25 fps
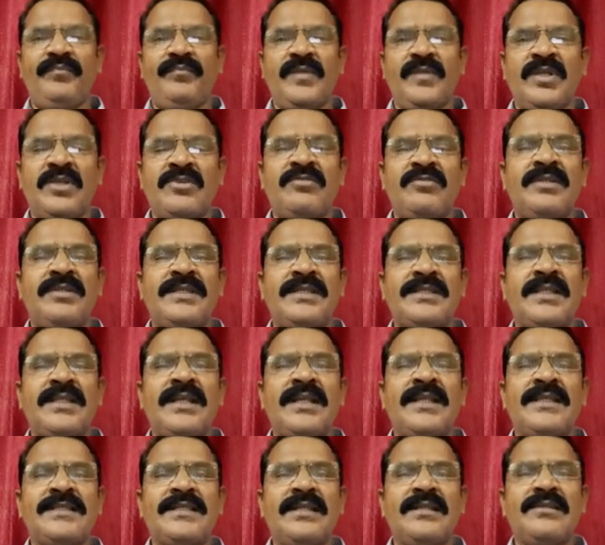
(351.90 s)
So this is the
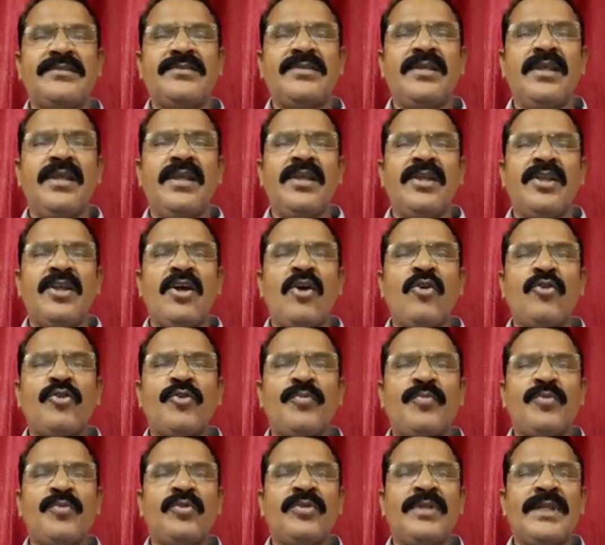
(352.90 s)
result. Now how to
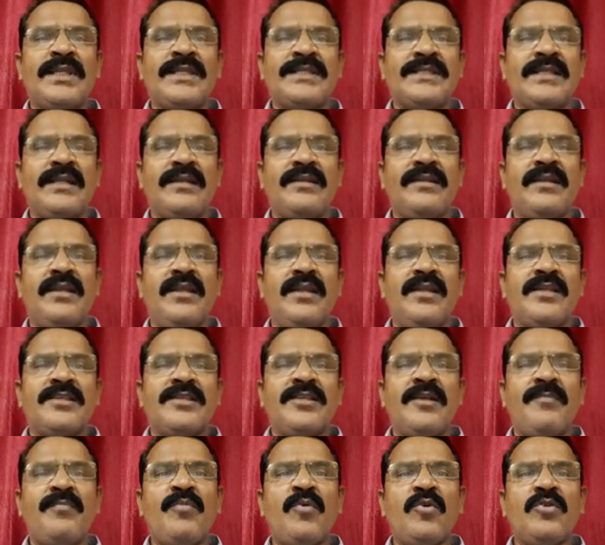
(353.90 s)
prove the result?
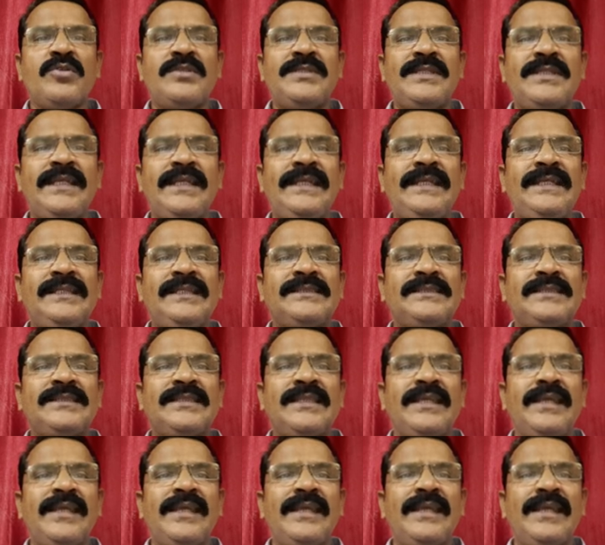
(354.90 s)
Suppose G is
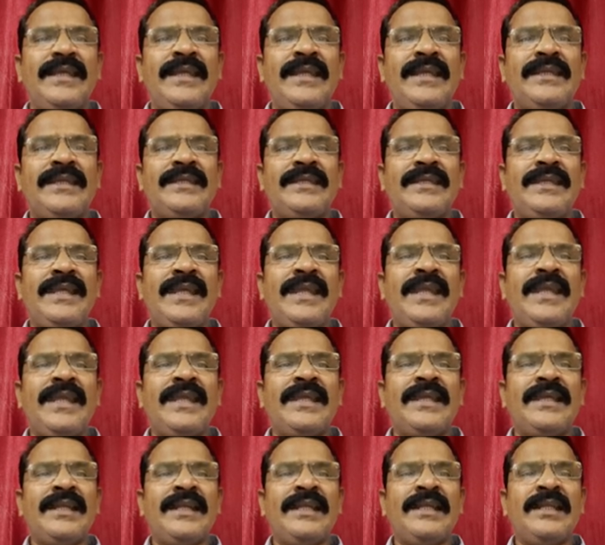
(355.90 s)
a
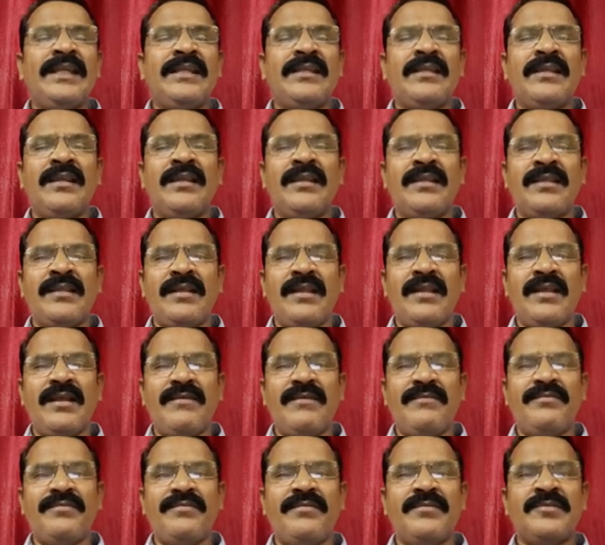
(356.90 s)
K critical
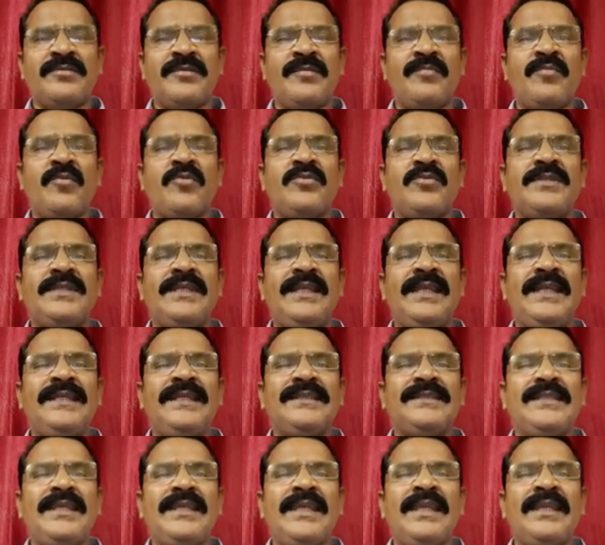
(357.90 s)
graph. Suppose G
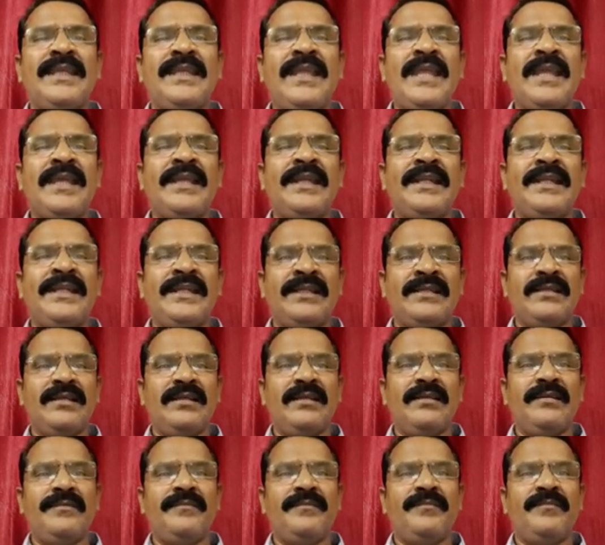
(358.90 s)
is a K
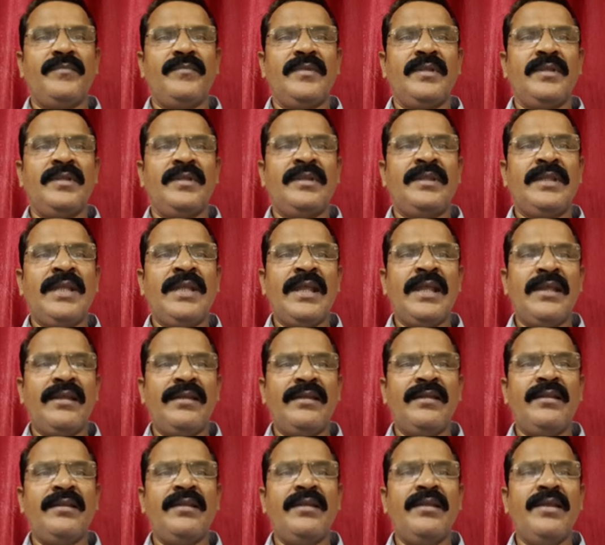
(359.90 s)
critical.
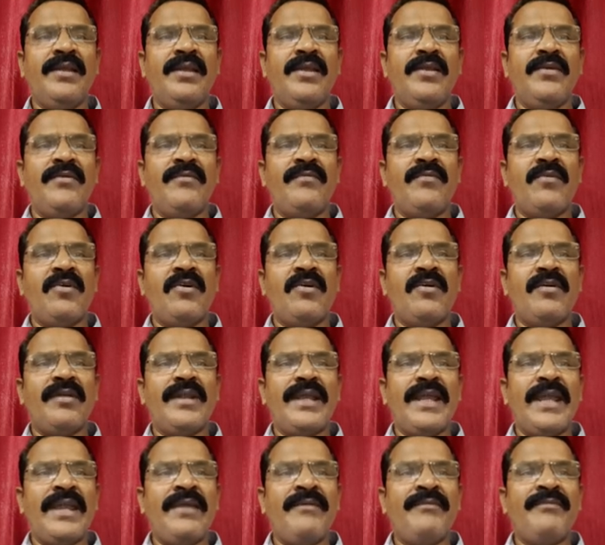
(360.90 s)
Then for
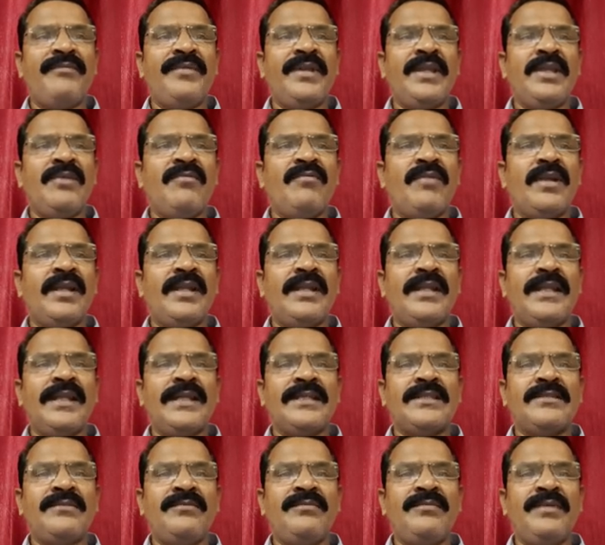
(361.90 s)
every
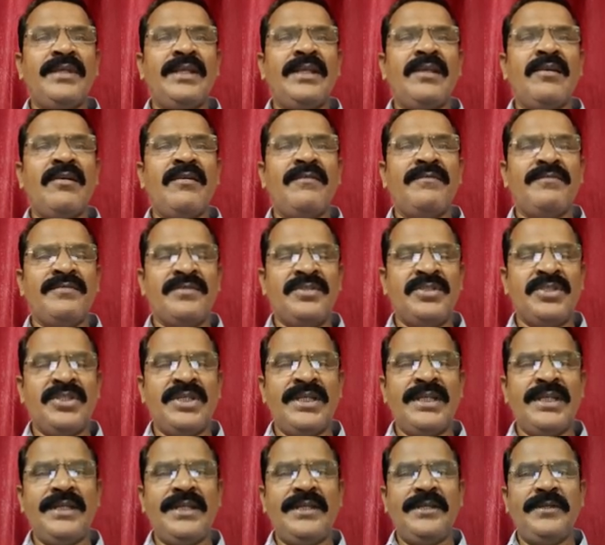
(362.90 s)
vertex V of
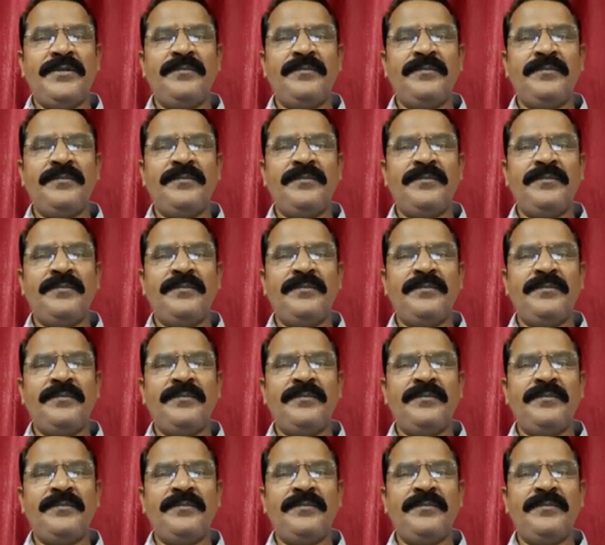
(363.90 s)
G,